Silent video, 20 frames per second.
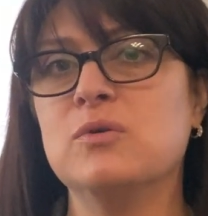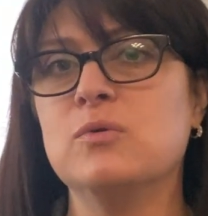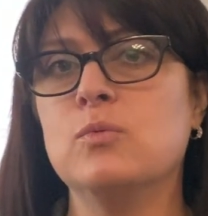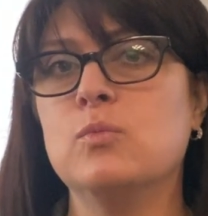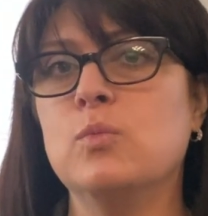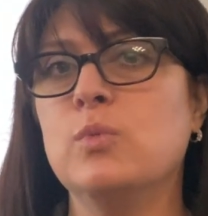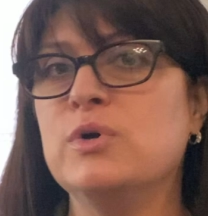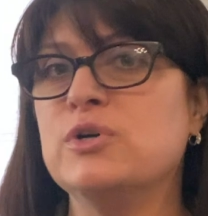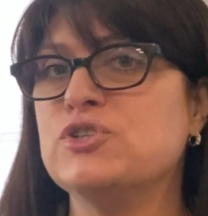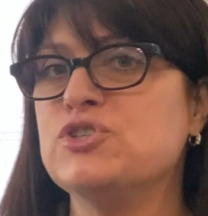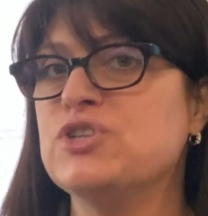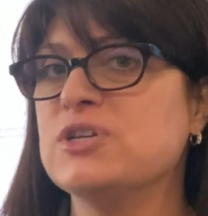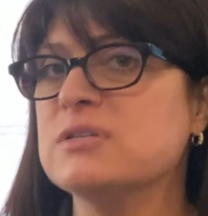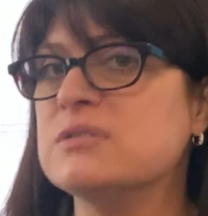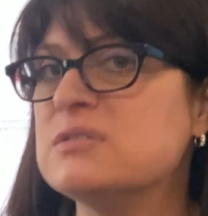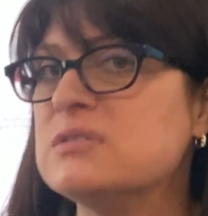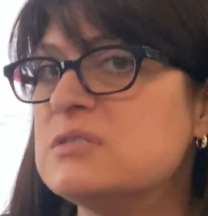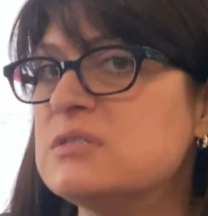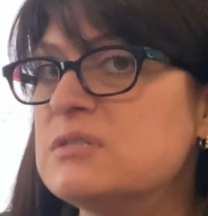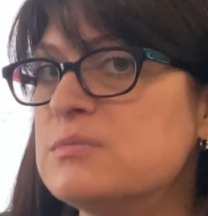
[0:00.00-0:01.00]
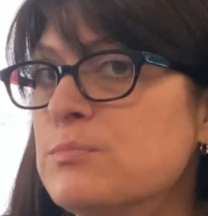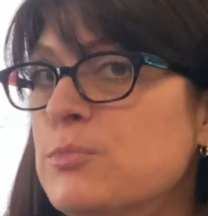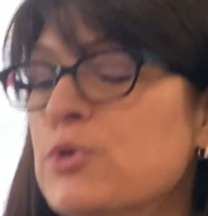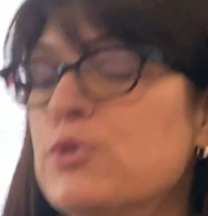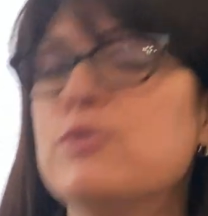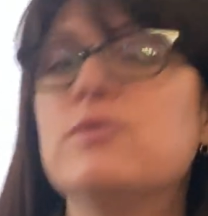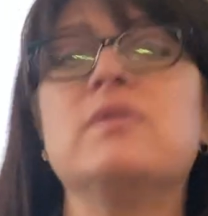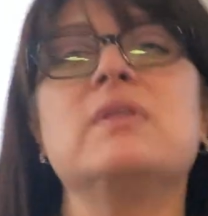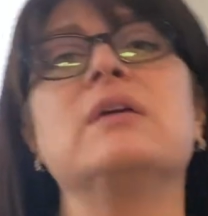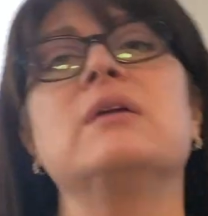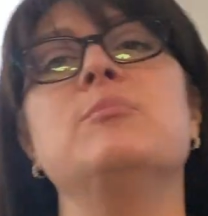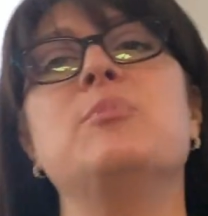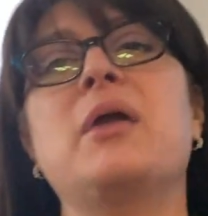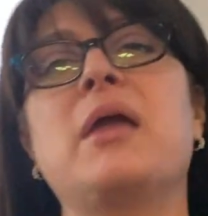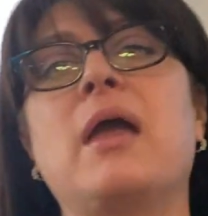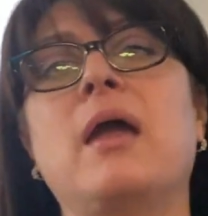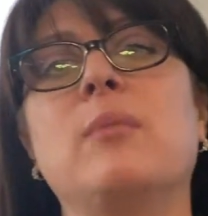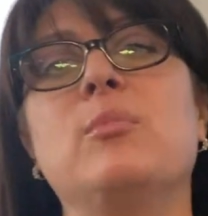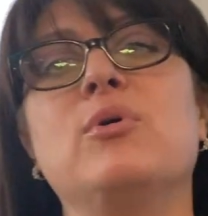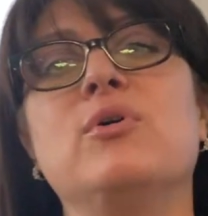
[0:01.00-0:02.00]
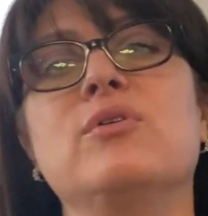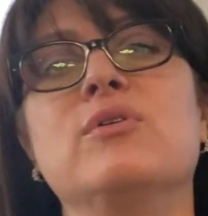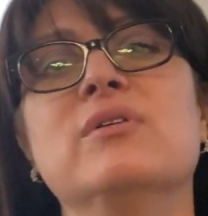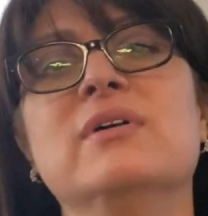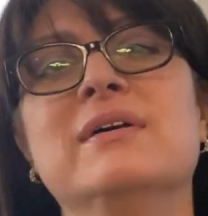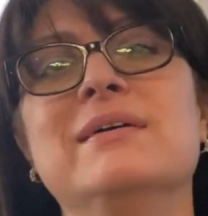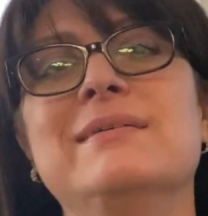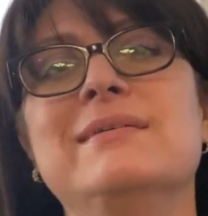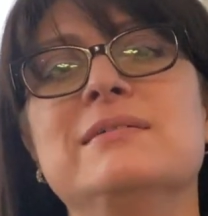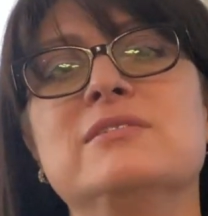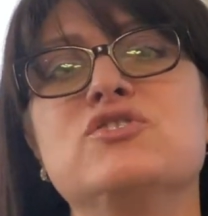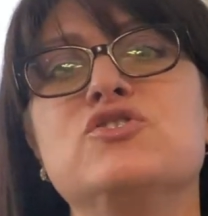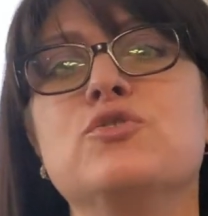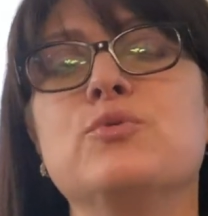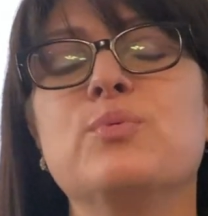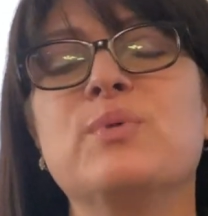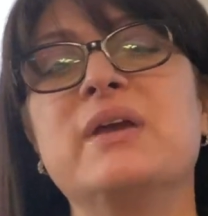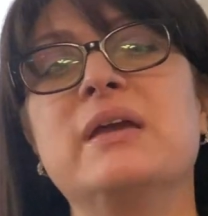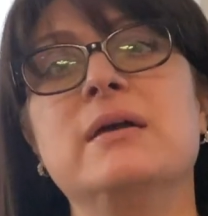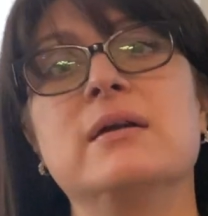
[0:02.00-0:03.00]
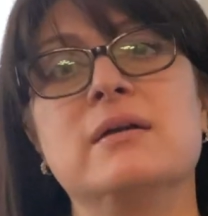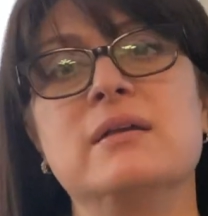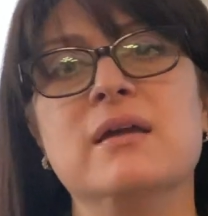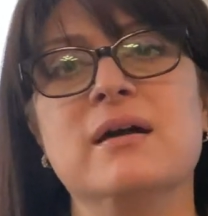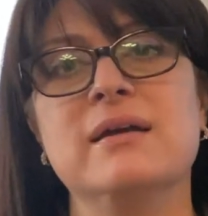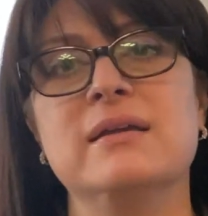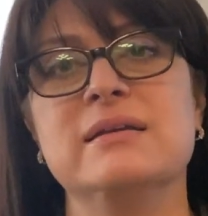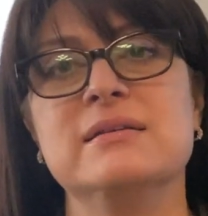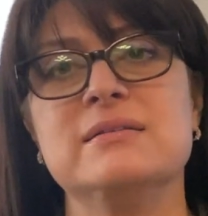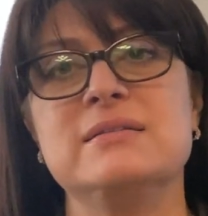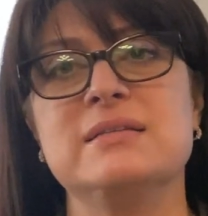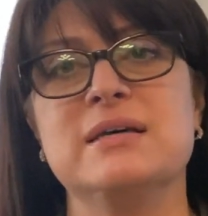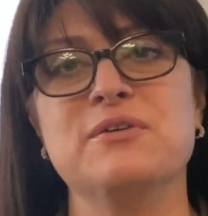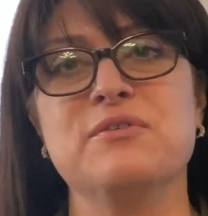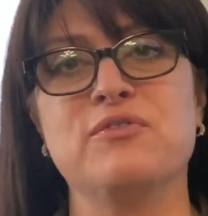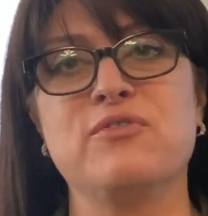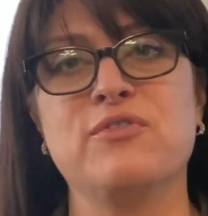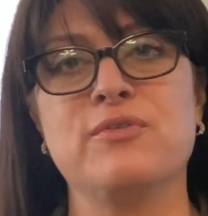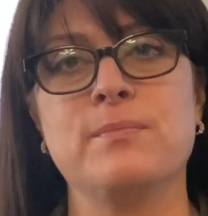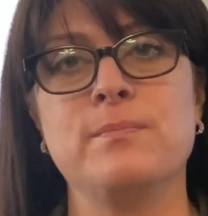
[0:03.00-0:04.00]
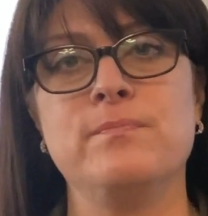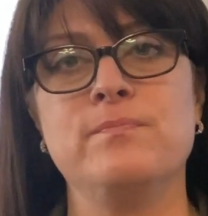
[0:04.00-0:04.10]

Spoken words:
will just smoothly be able to reignite itself.